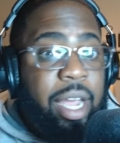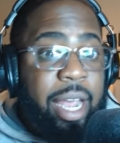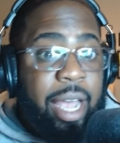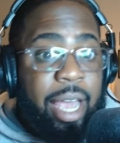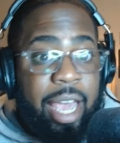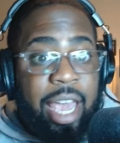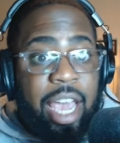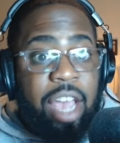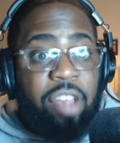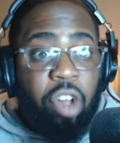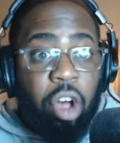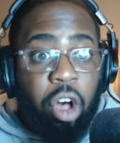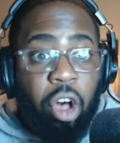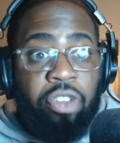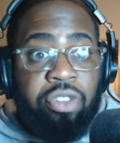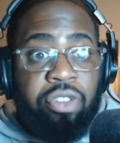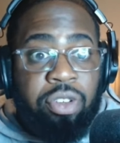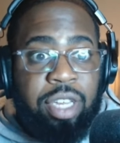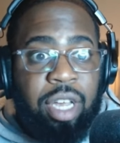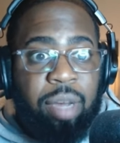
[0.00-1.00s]
He is
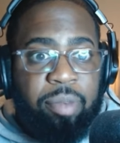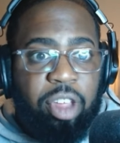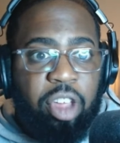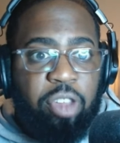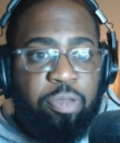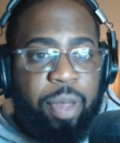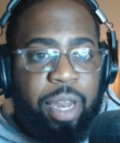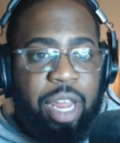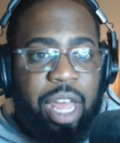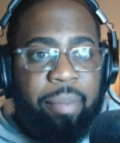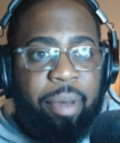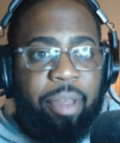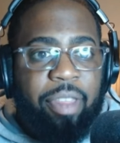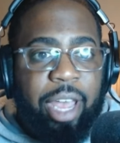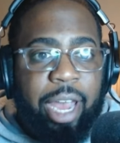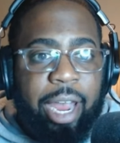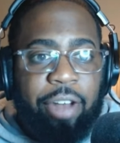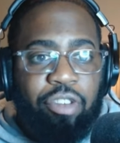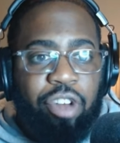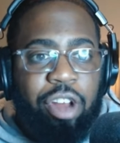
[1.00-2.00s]
also someone that's been hit by the
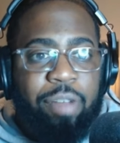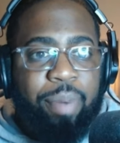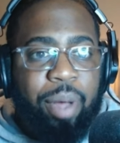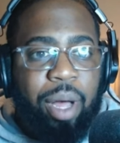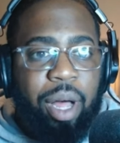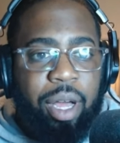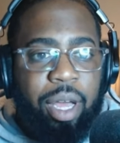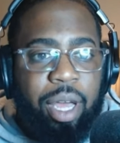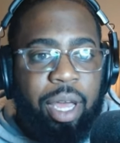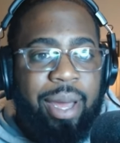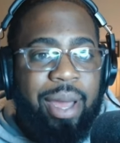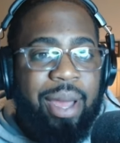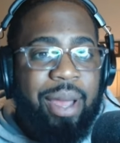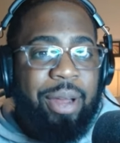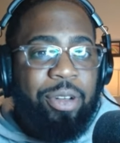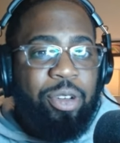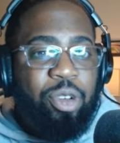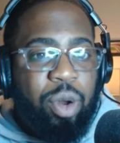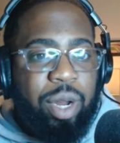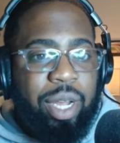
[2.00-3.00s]
injury bug
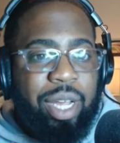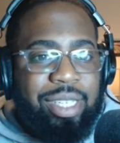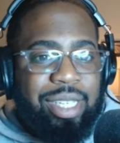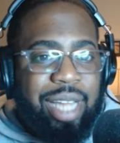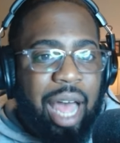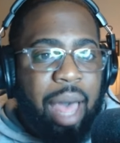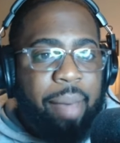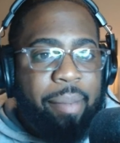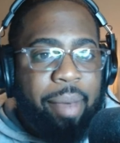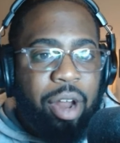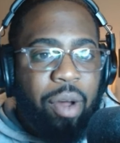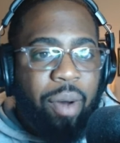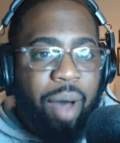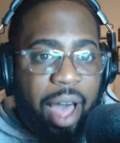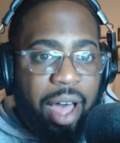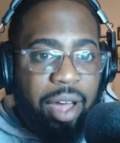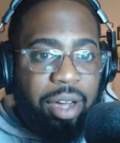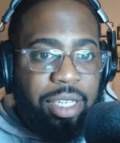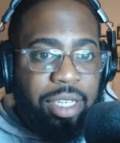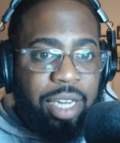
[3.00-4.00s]
during his time at
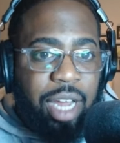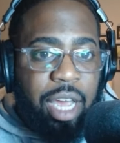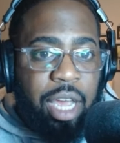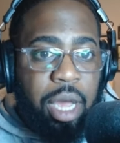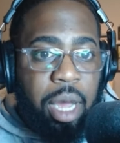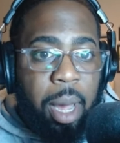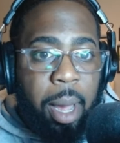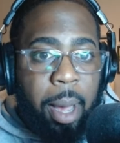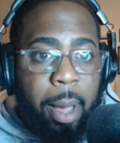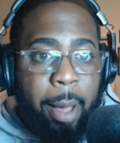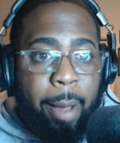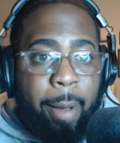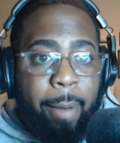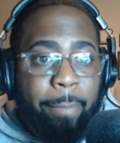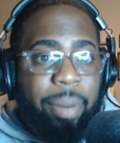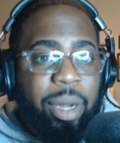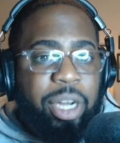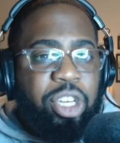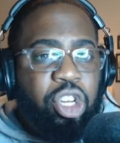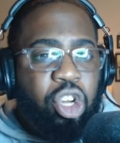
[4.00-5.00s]
Ohio State.
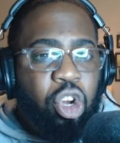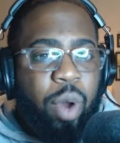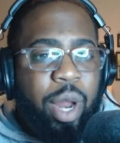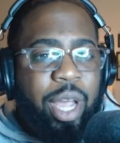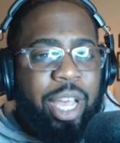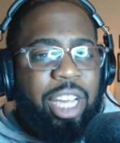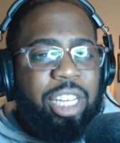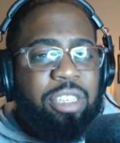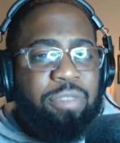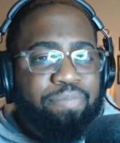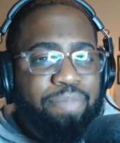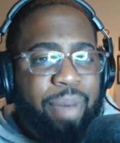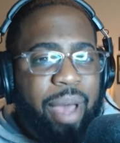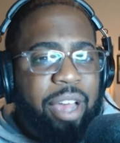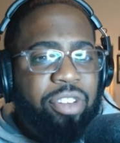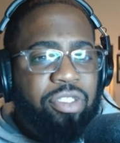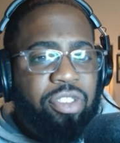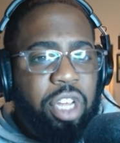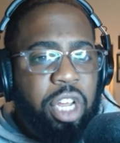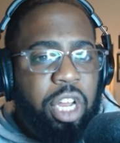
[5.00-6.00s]
But during his
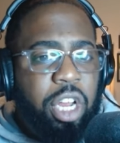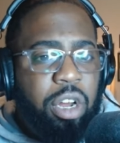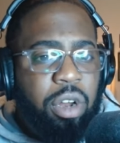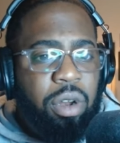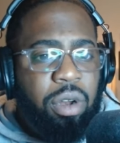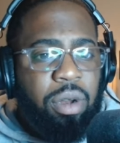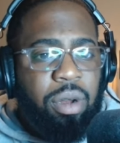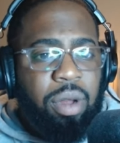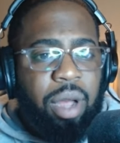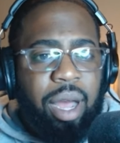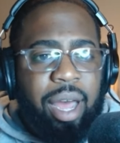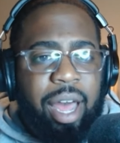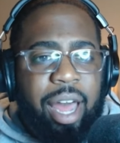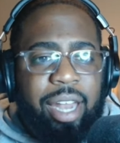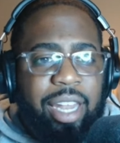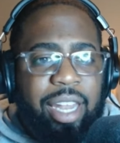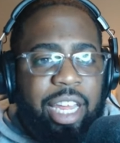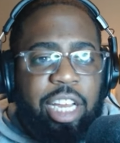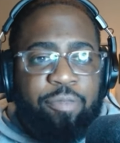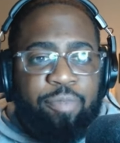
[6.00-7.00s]
best year, at
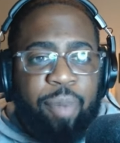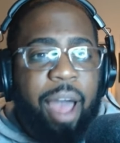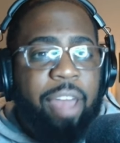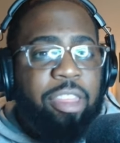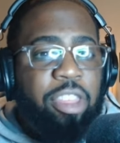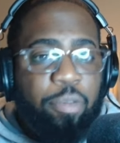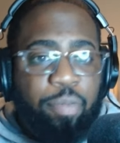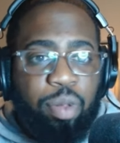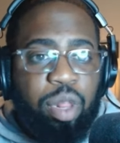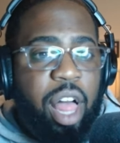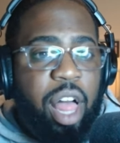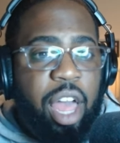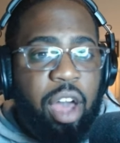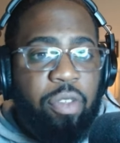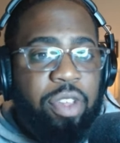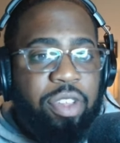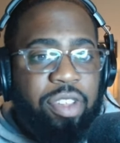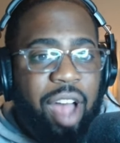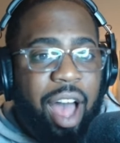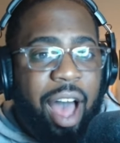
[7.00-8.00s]
least by the play
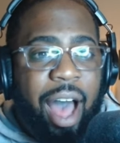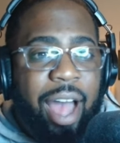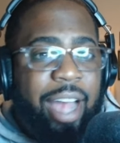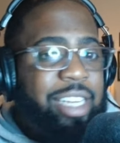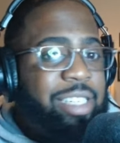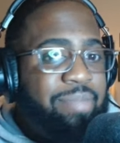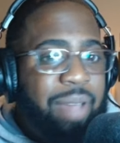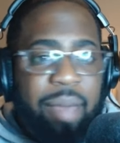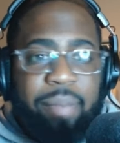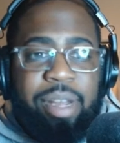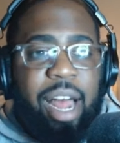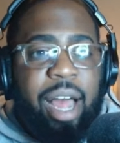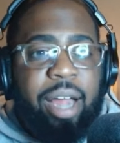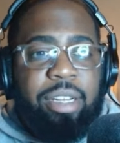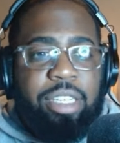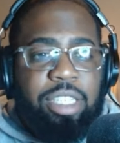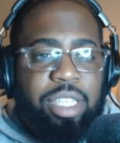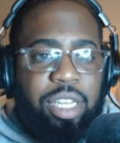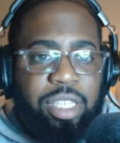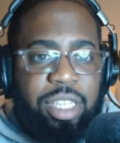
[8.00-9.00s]
on his eyes, maybe
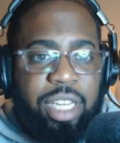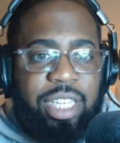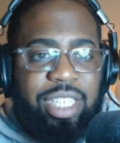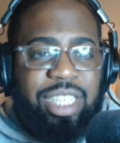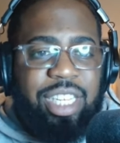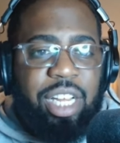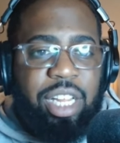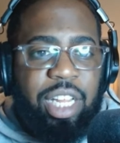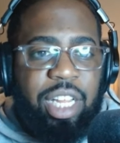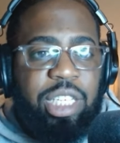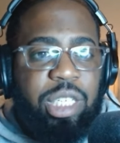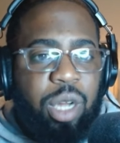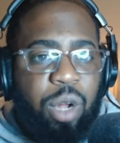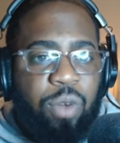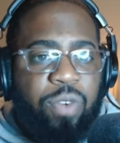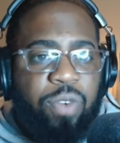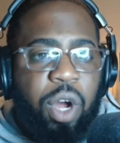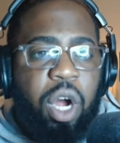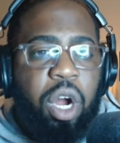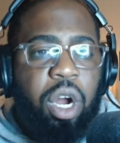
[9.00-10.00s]
not statistically so
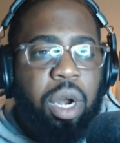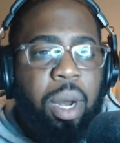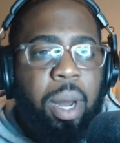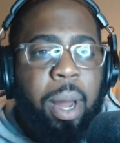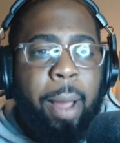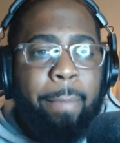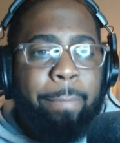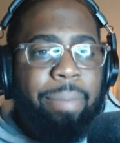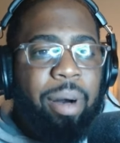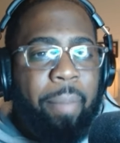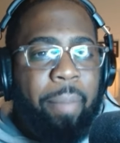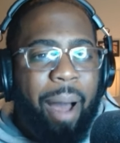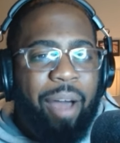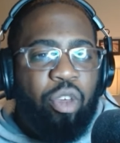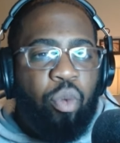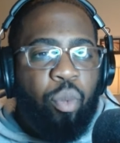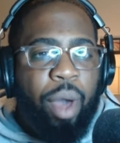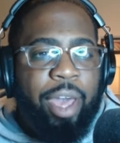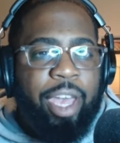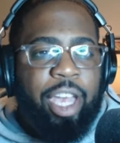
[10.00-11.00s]
far, but by
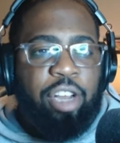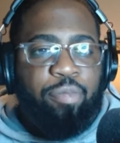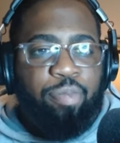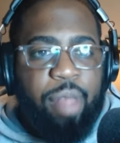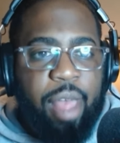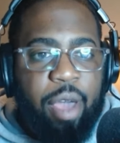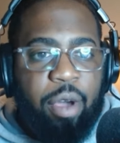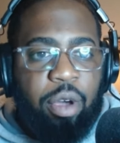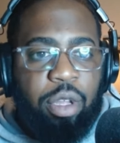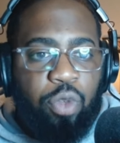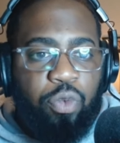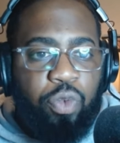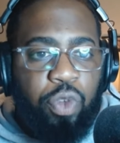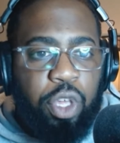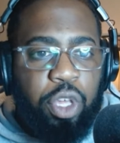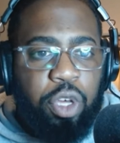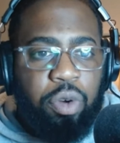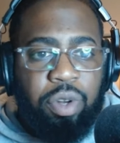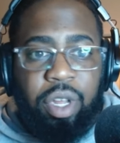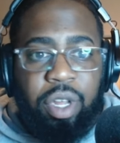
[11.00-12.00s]
the way he is playing on the
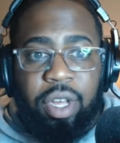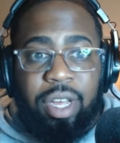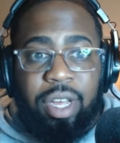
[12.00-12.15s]
field,